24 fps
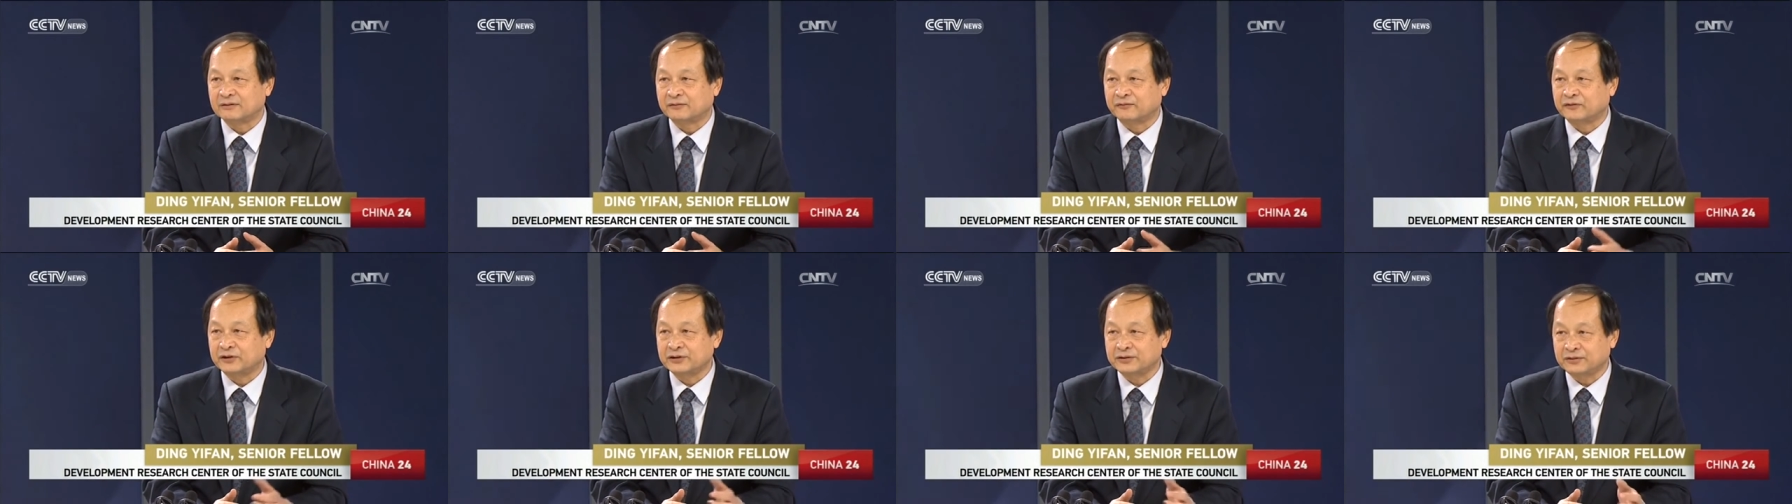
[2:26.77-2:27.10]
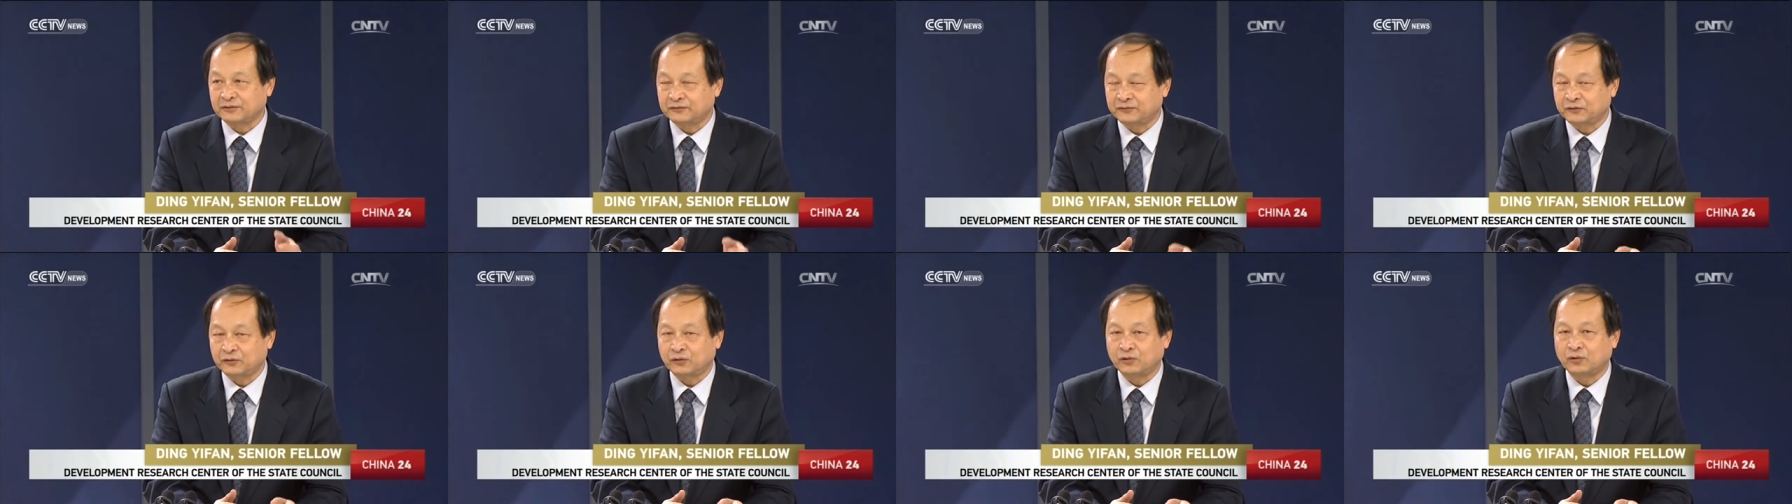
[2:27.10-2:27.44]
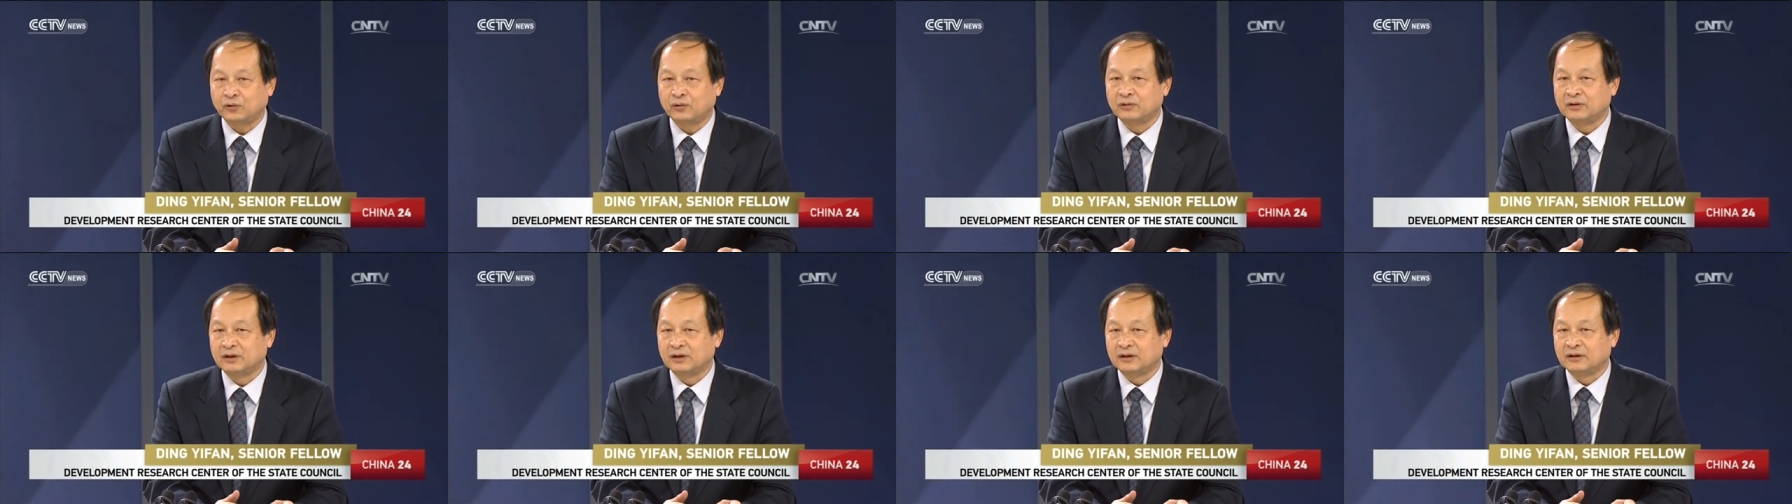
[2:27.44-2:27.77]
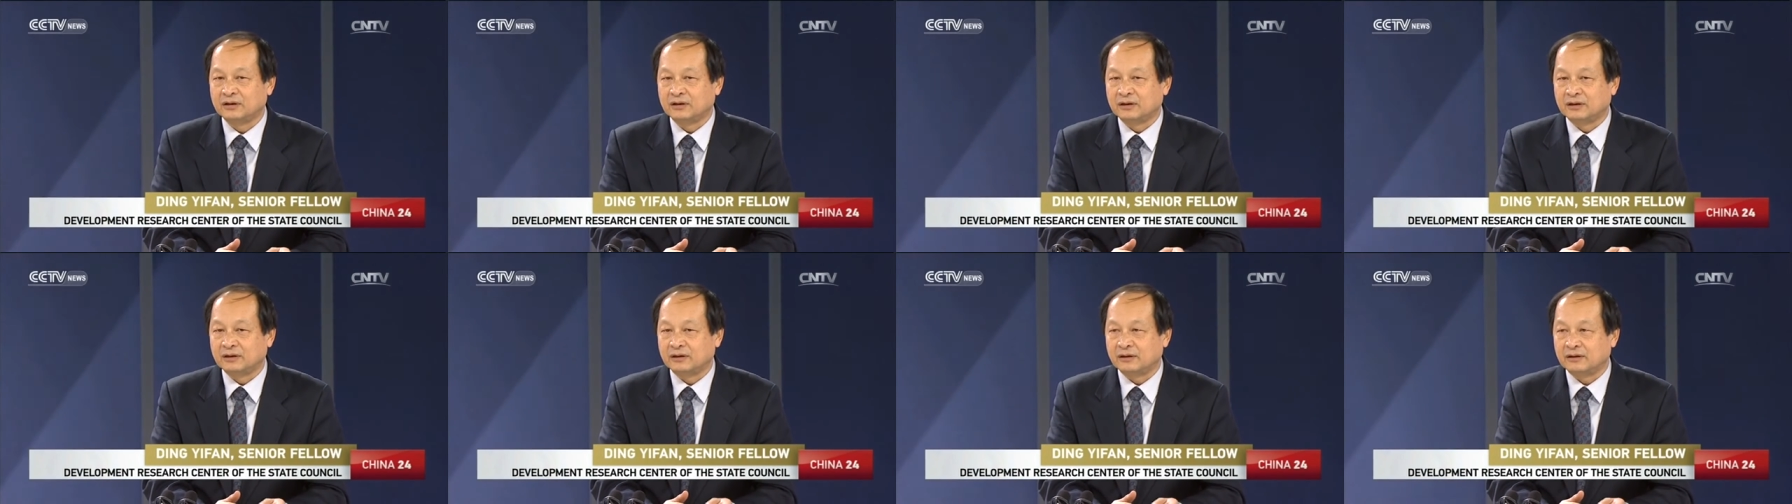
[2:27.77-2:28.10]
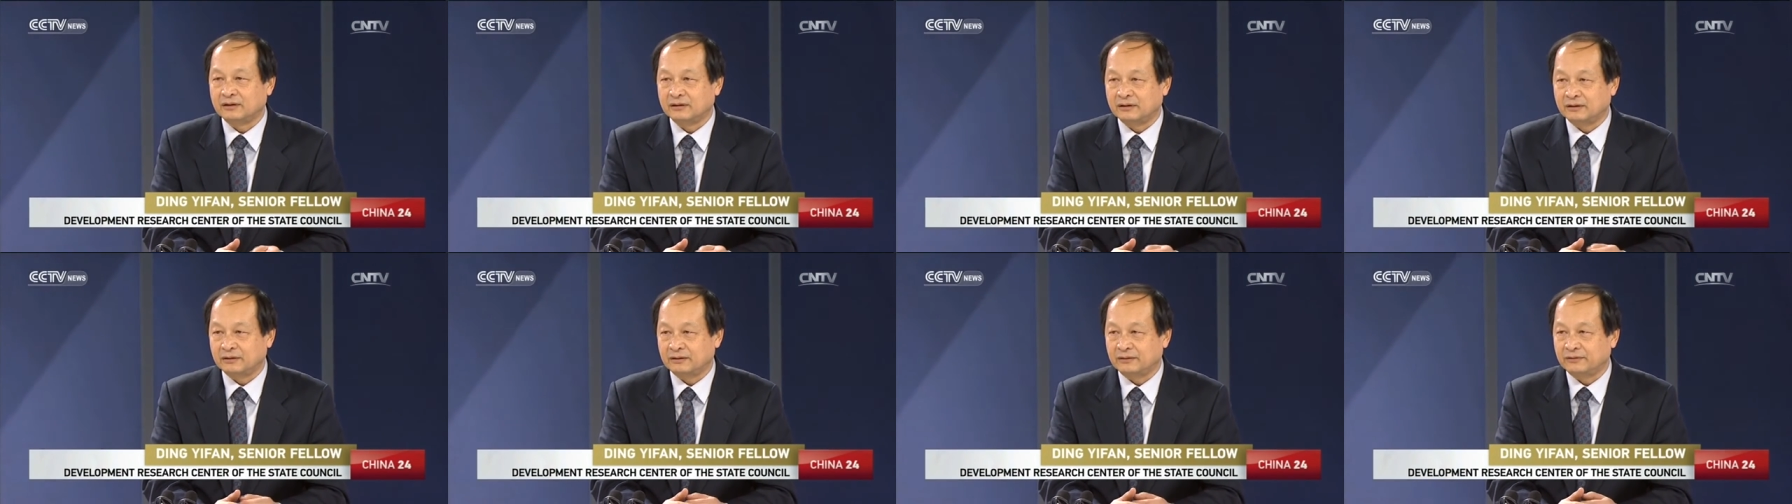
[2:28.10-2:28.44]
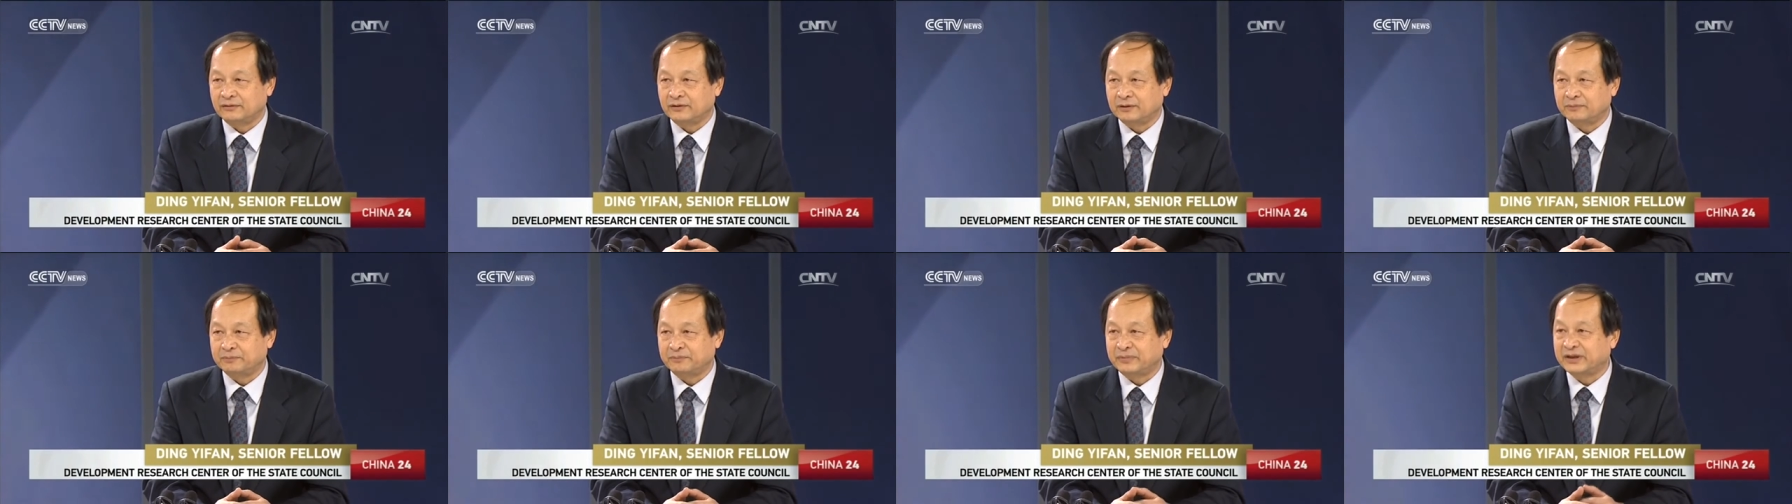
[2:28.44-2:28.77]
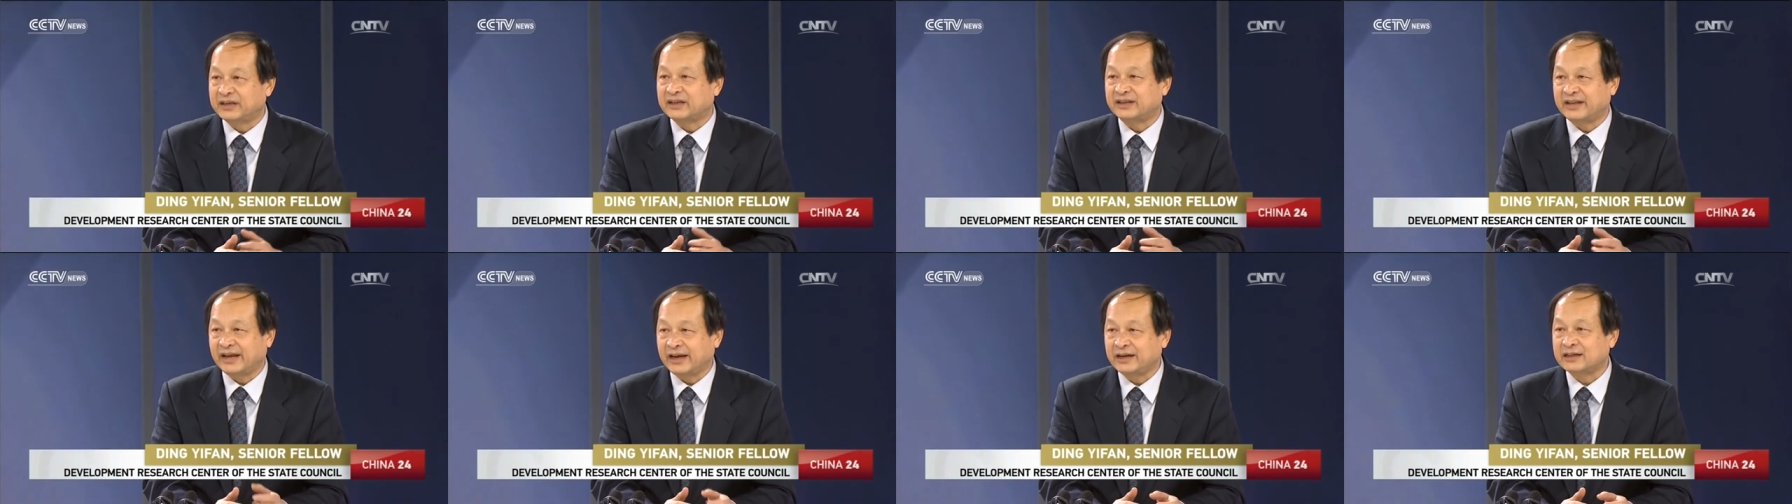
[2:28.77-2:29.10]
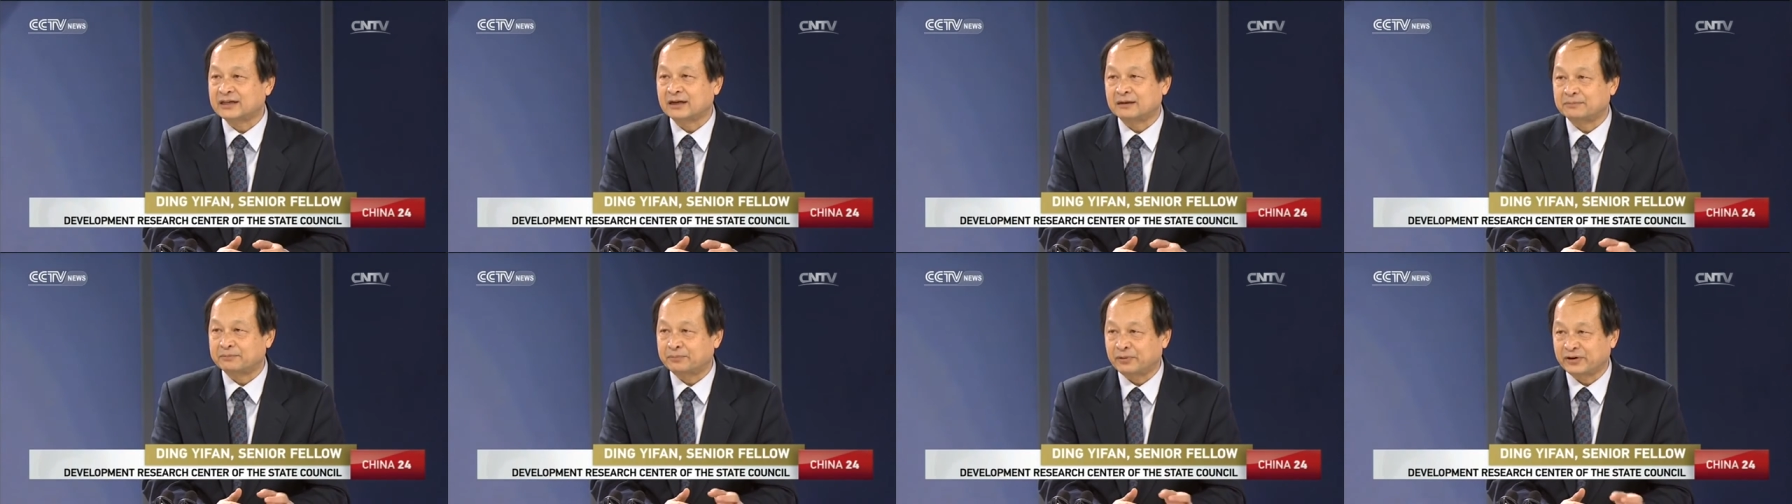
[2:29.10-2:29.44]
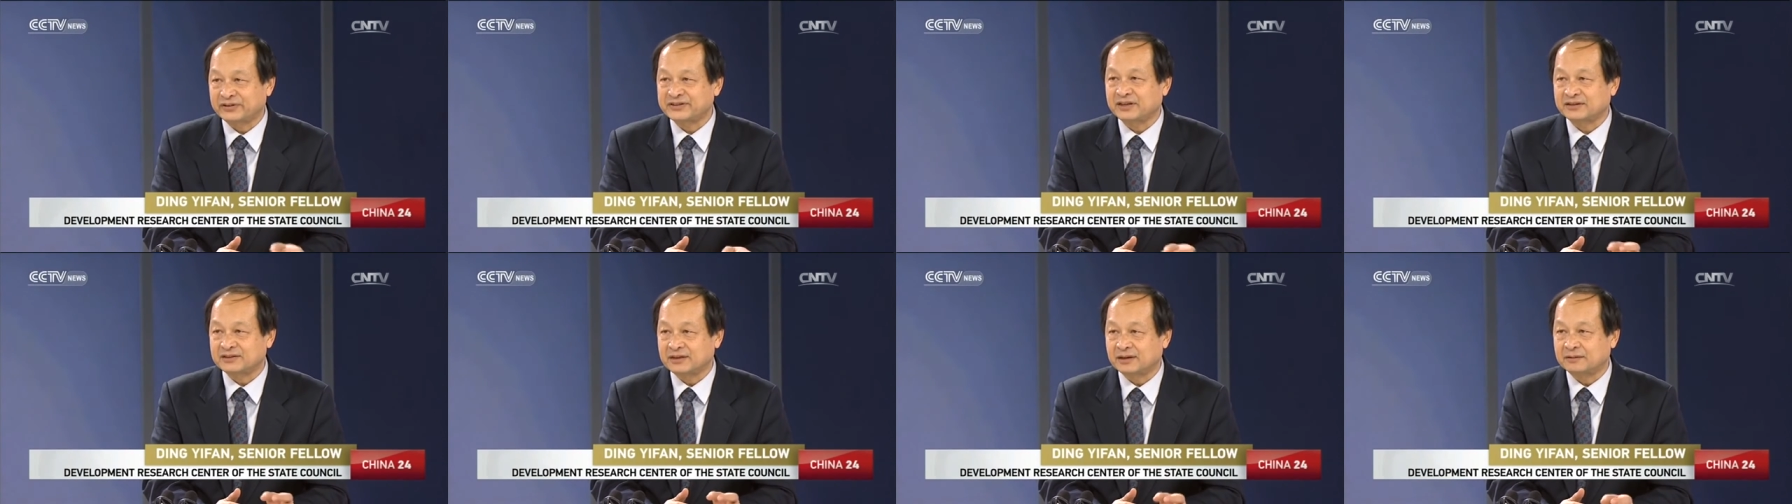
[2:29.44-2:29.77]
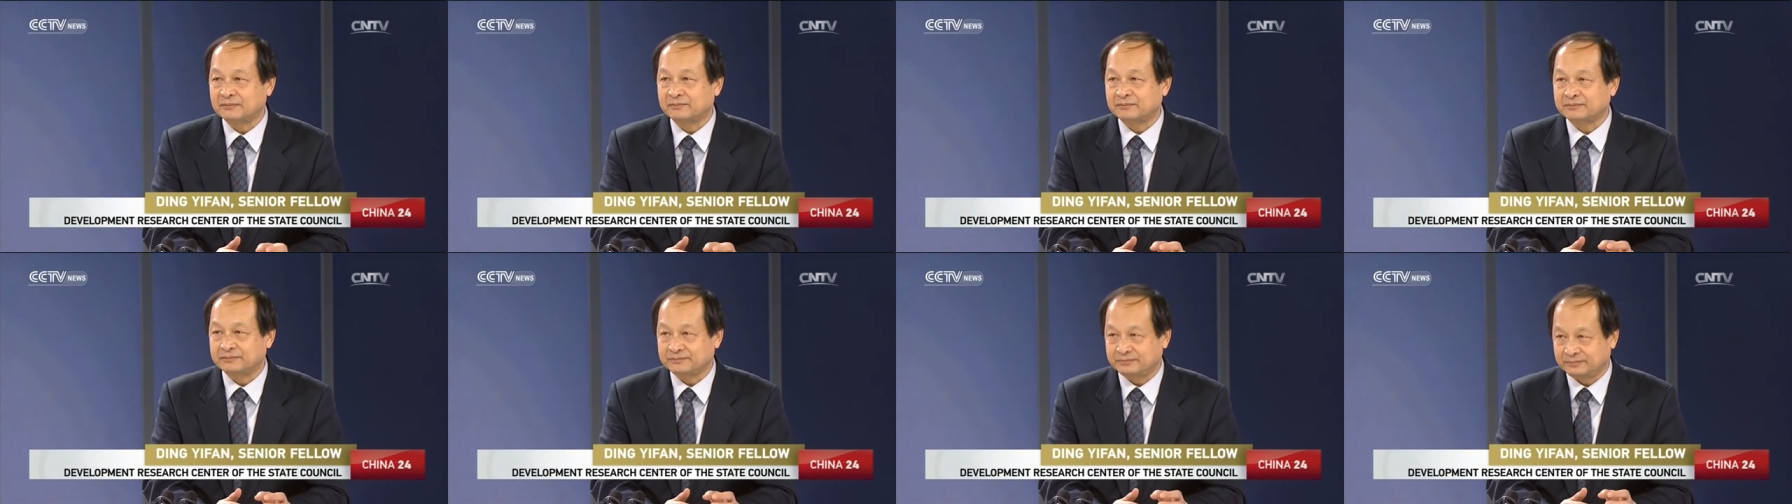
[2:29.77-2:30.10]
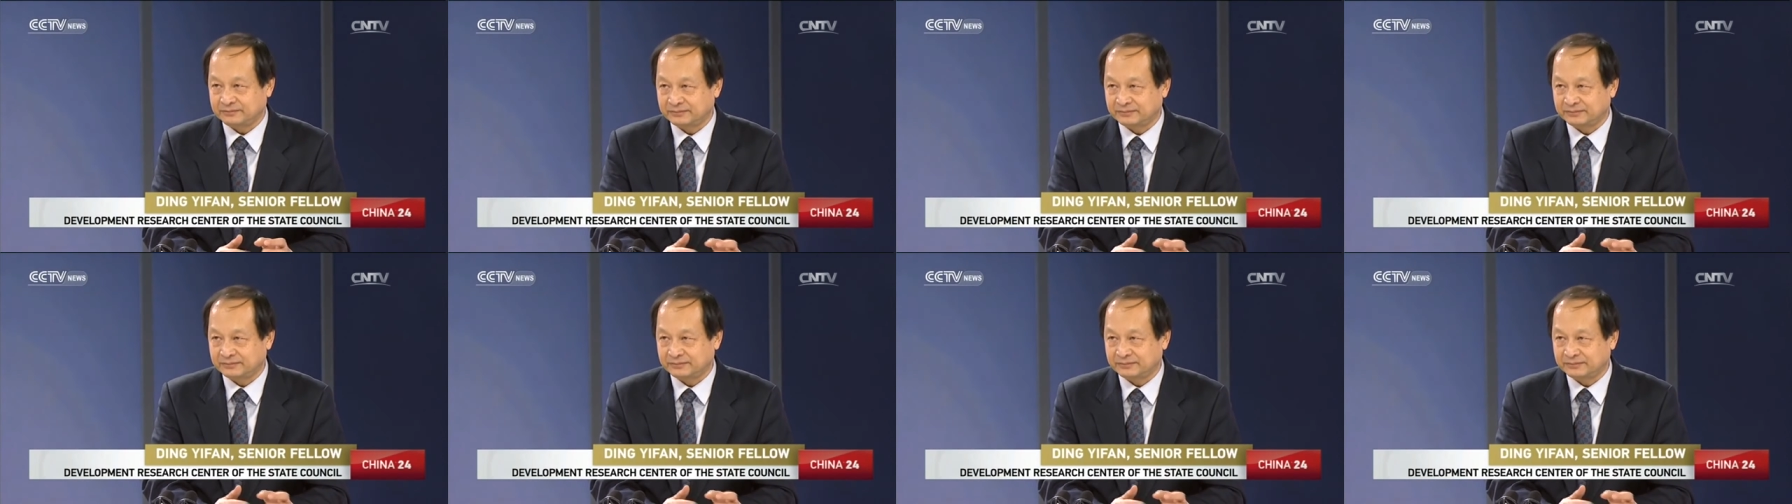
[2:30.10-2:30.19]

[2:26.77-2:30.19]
First of all, uh, the big data processing